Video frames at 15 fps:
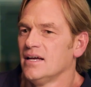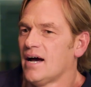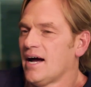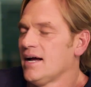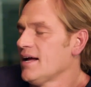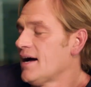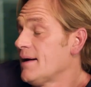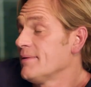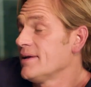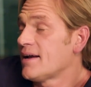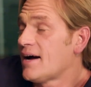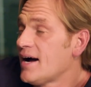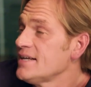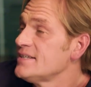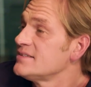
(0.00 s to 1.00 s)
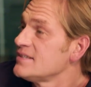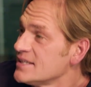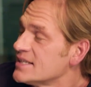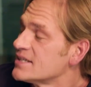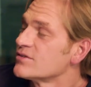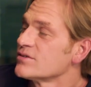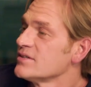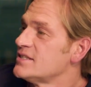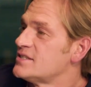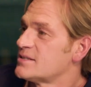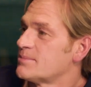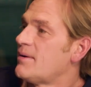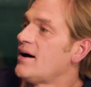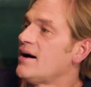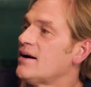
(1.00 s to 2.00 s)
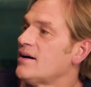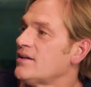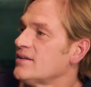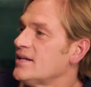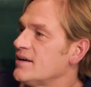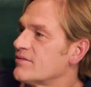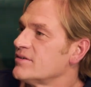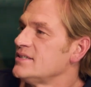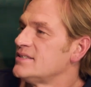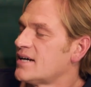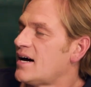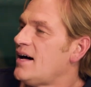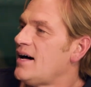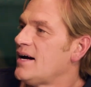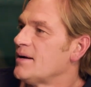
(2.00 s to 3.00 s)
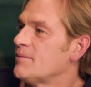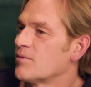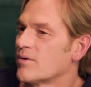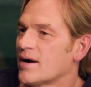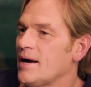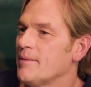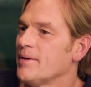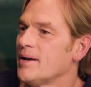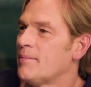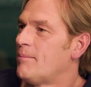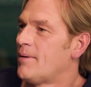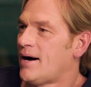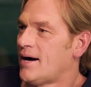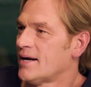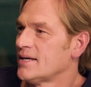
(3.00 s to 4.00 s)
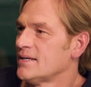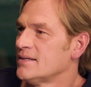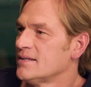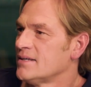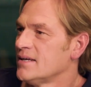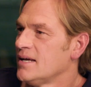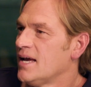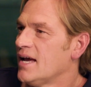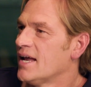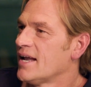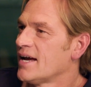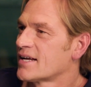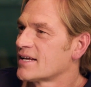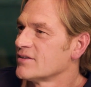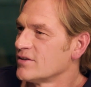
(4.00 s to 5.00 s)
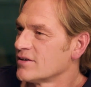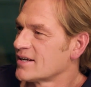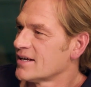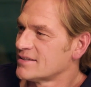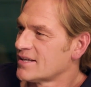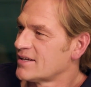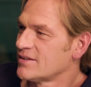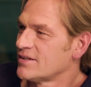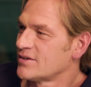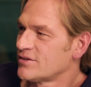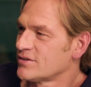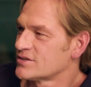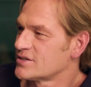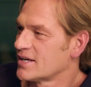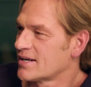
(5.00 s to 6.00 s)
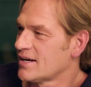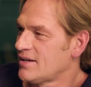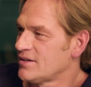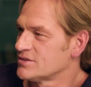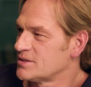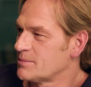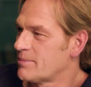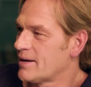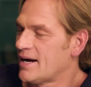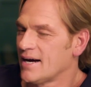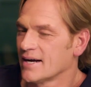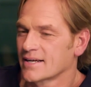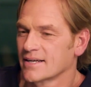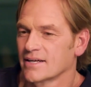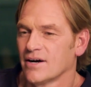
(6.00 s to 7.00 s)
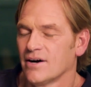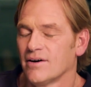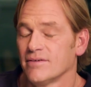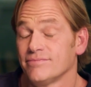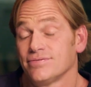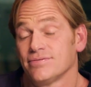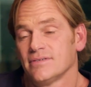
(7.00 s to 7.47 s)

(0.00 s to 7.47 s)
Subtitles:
I literally smile every time when I'm in a bind and I can look at that little Shakeology pack and go,